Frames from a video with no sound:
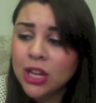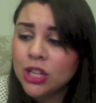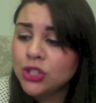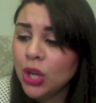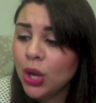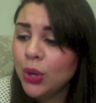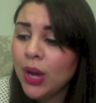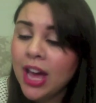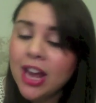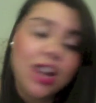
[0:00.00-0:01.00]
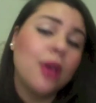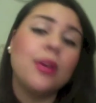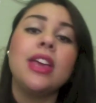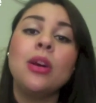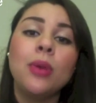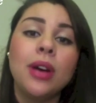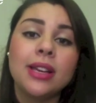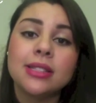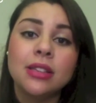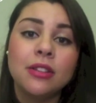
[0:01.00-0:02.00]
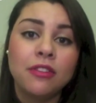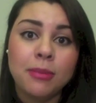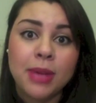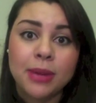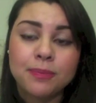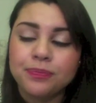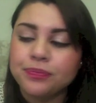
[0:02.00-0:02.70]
So I don't know, it works for me.